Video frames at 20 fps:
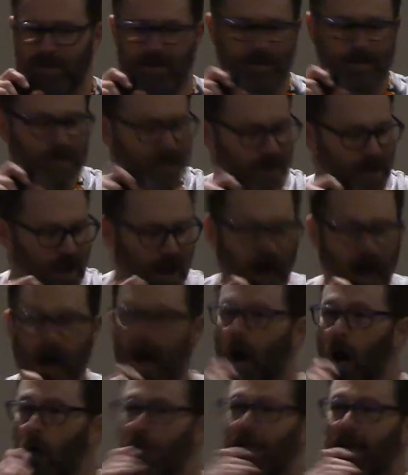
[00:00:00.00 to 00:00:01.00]

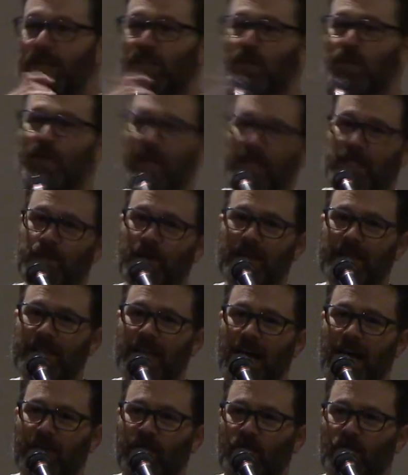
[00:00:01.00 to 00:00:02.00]
Uh, okay, so that's my
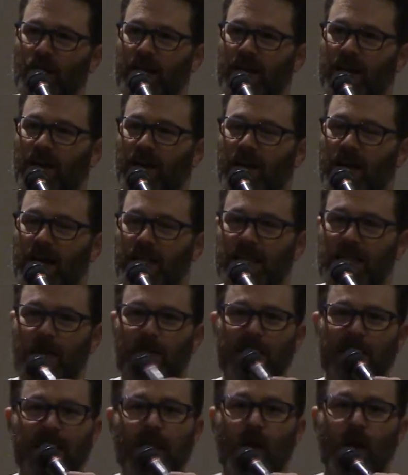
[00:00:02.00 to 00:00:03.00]
time for right now, guys.
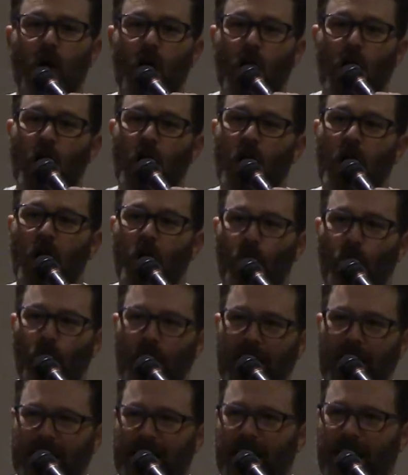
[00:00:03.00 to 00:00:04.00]
I'll be here all
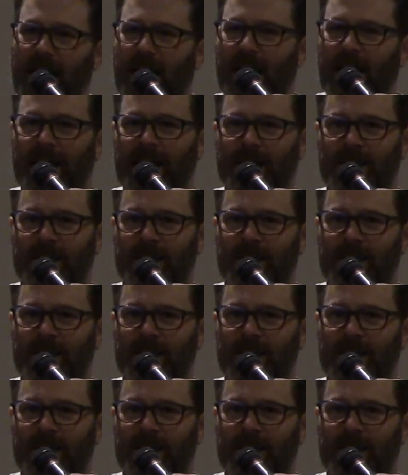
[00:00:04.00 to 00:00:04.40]
weekend.